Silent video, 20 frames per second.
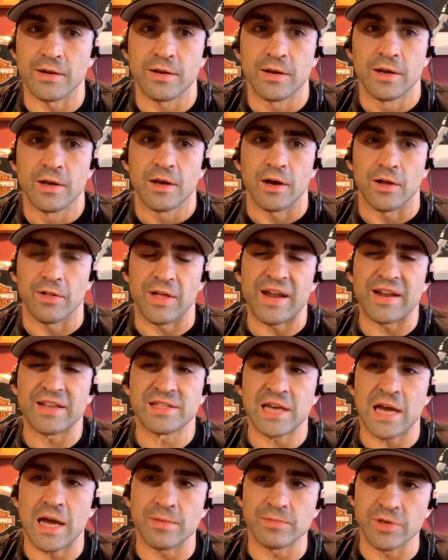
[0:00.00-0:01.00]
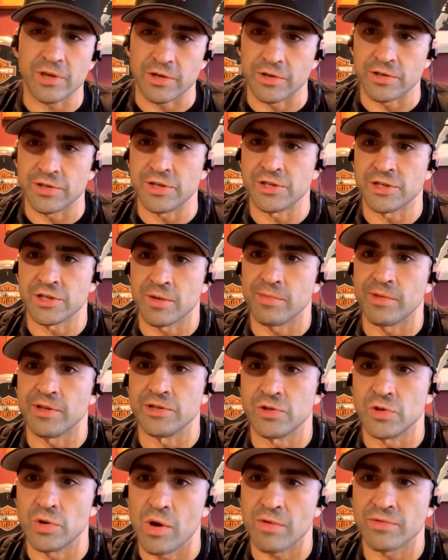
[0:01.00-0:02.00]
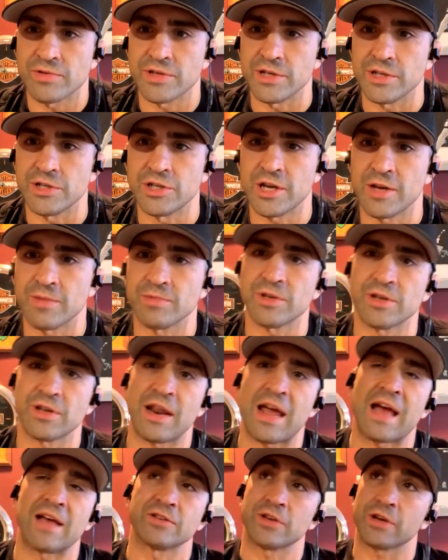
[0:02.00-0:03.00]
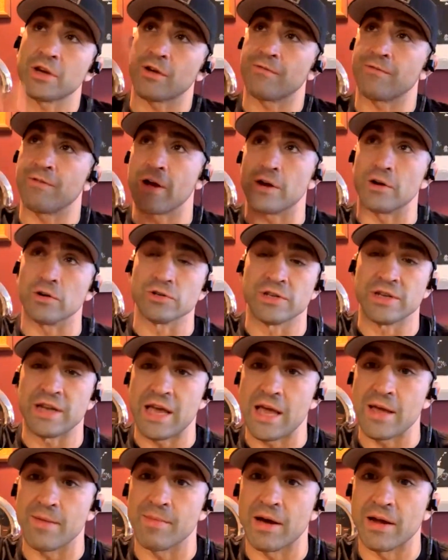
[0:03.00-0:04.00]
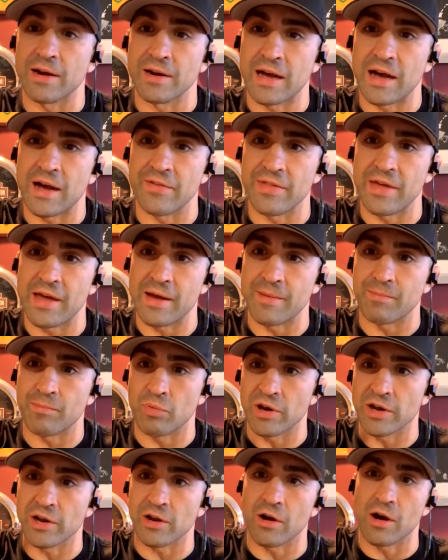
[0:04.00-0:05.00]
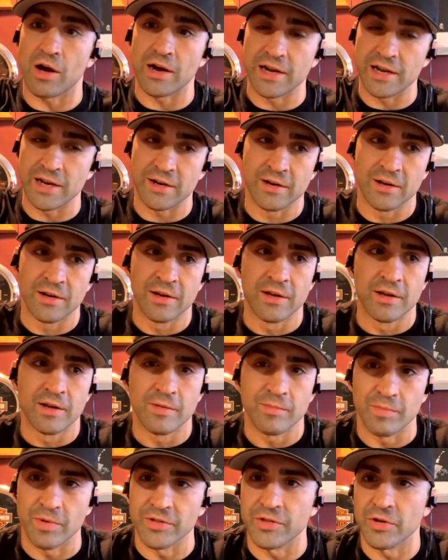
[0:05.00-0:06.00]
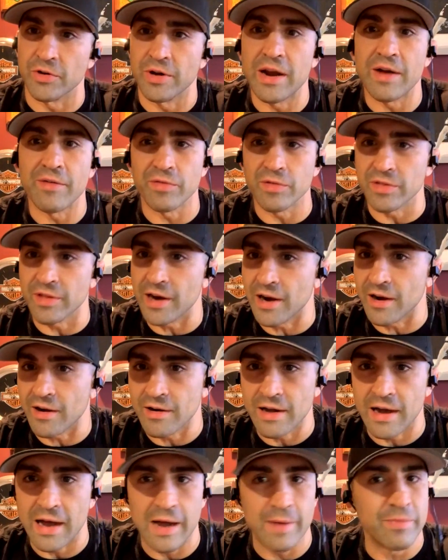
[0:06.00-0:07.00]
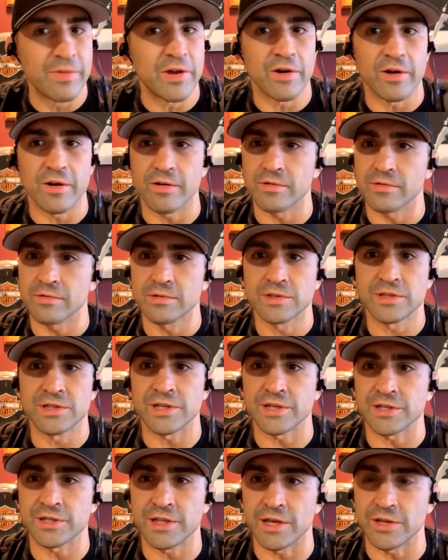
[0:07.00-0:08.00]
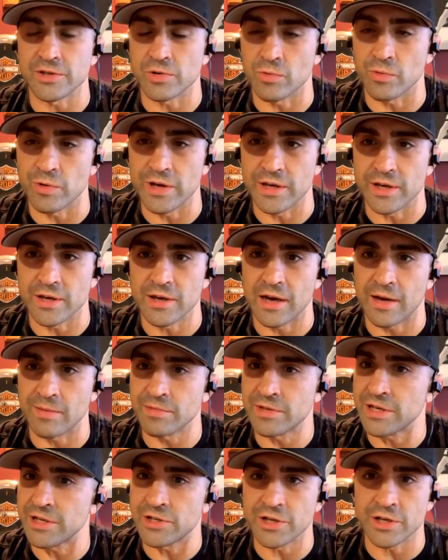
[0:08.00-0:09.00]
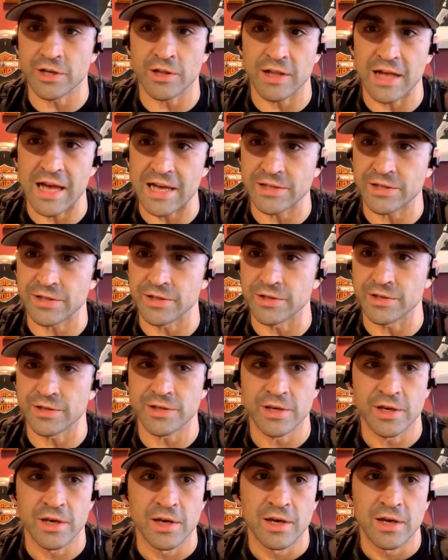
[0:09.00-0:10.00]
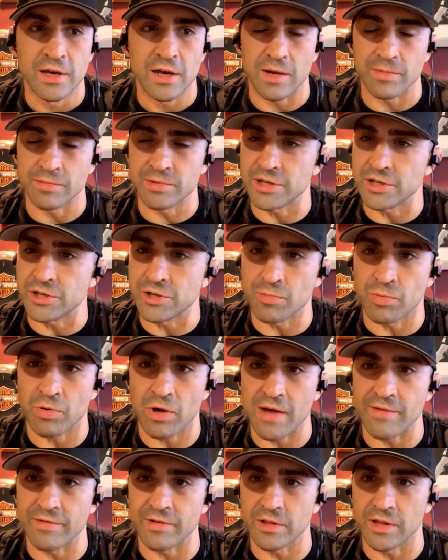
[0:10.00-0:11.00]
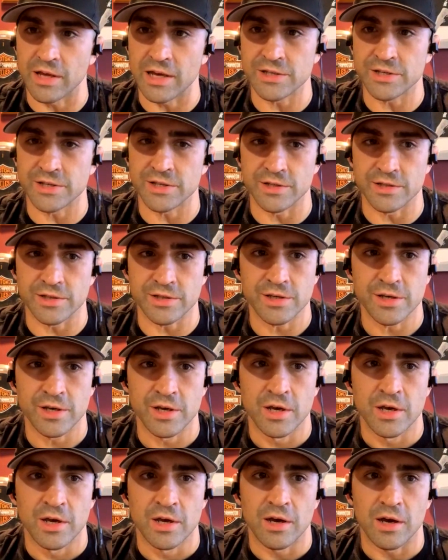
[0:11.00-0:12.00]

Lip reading: And a lot of times, like you see some of these UFC gyms that has like a fighter's name on that brick awning, but they're never there. I'm there 6 days a week. I'm teaching classes. I'm teaching private lessons.